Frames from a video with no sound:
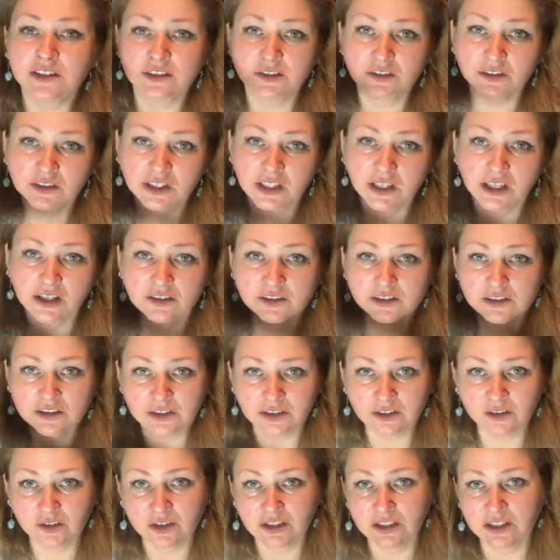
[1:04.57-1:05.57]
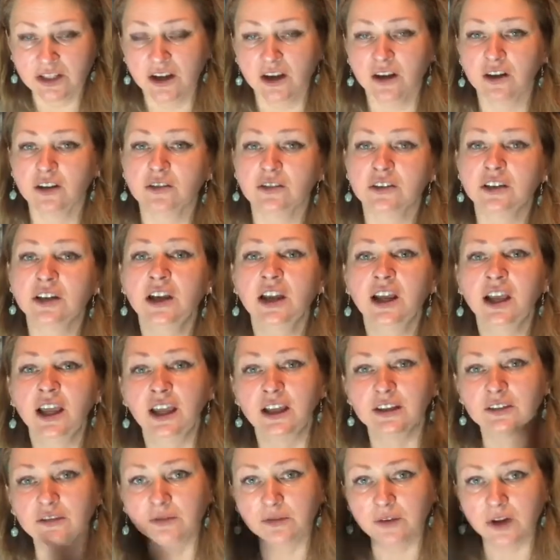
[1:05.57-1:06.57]
or hills going down
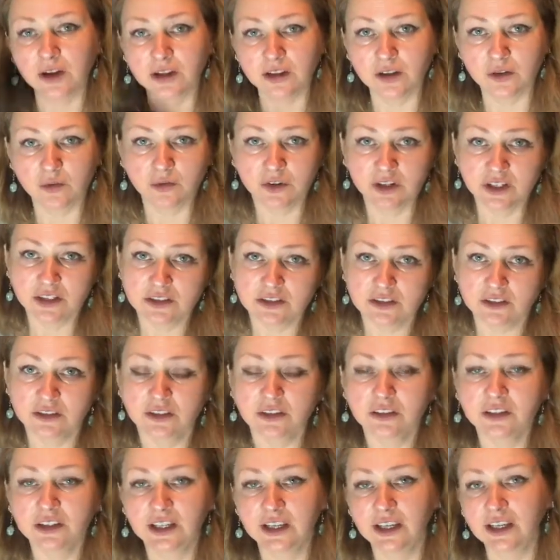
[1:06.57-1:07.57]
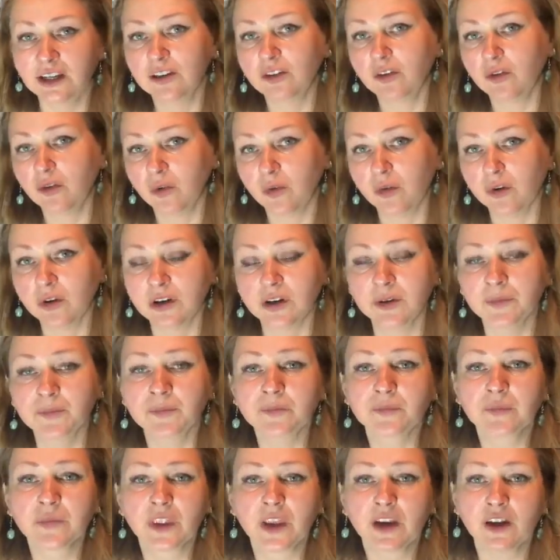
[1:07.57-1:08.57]
and find a way to the lake or
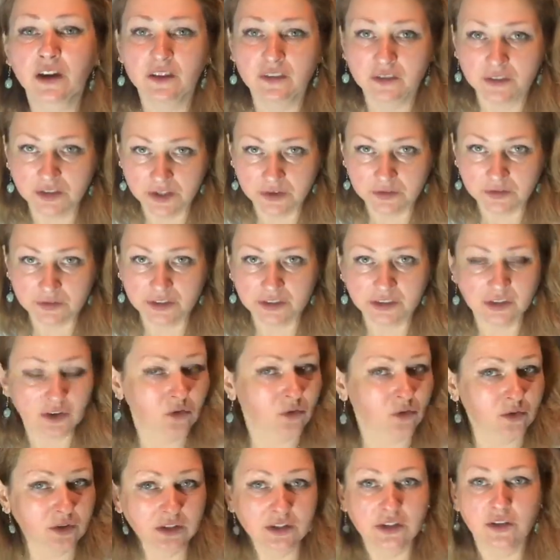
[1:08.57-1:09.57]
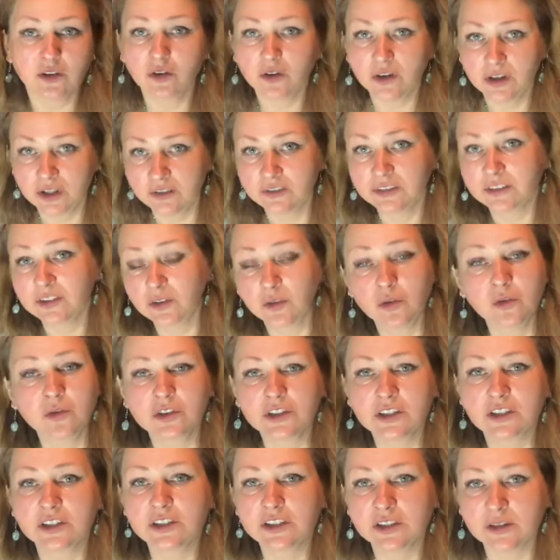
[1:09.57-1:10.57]
a river or even
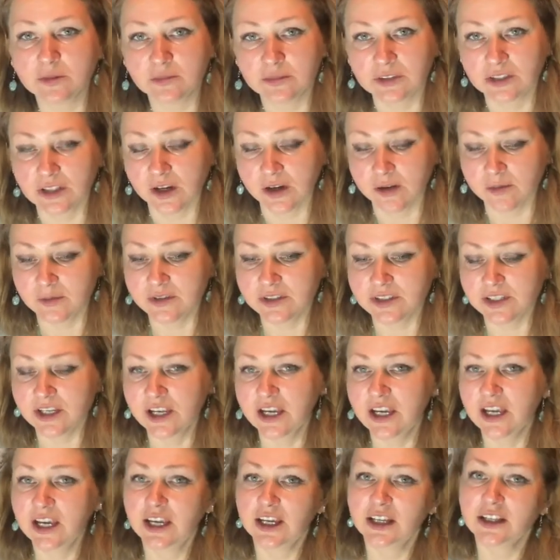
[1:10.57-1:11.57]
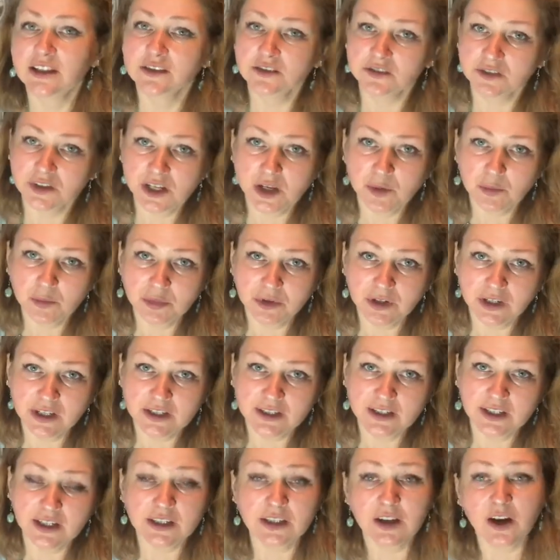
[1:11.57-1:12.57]
ocean sometimes. It's really
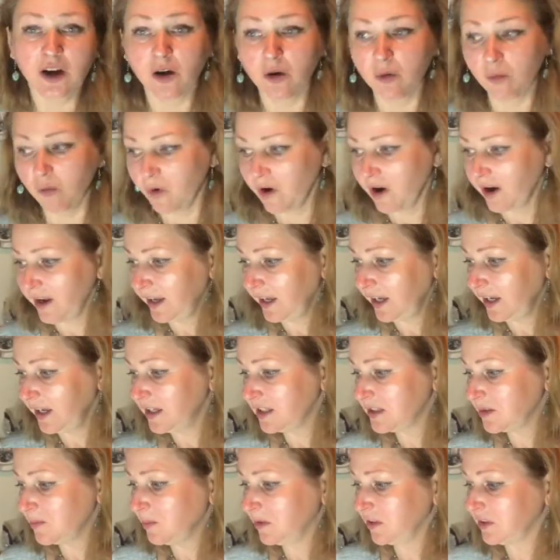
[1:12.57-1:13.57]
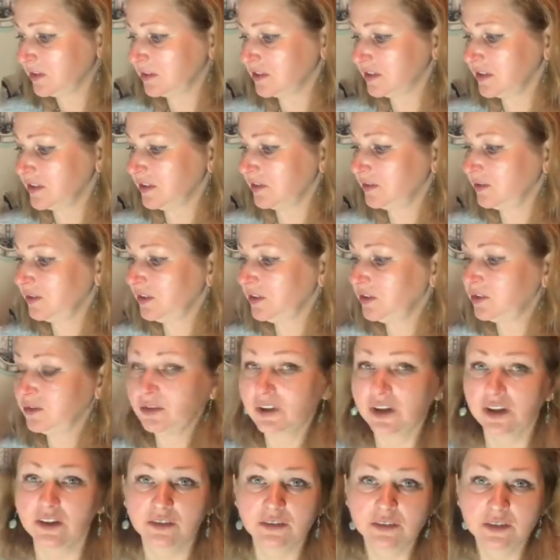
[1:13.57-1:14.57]
pretty at Hawaii, because if you
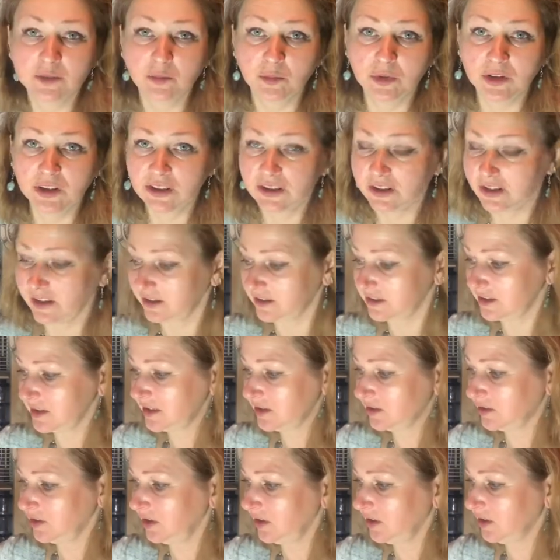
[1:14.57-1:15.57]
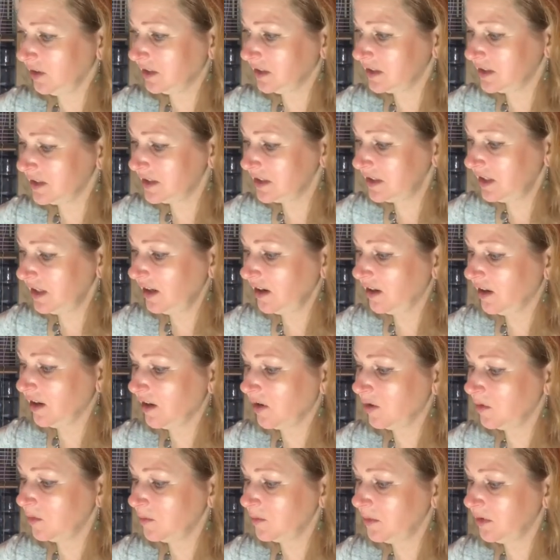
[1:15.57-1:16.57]
ever been there, so you can see
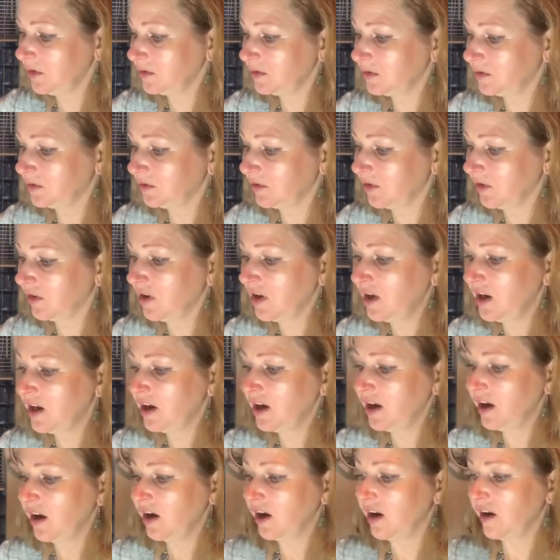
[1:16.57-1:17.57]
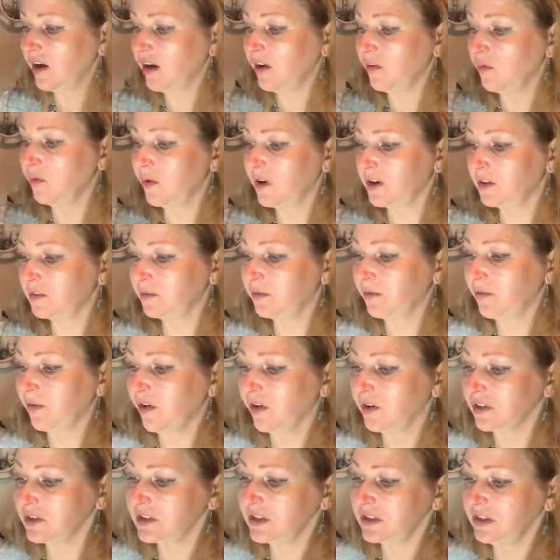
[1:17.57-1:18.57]
how beautiful
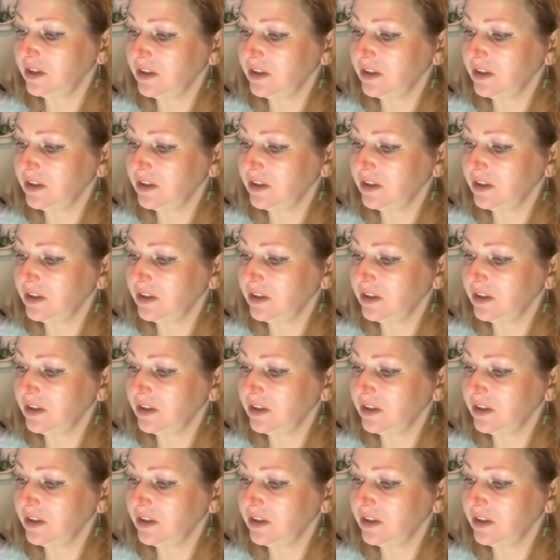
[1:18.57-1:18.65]
waterfalls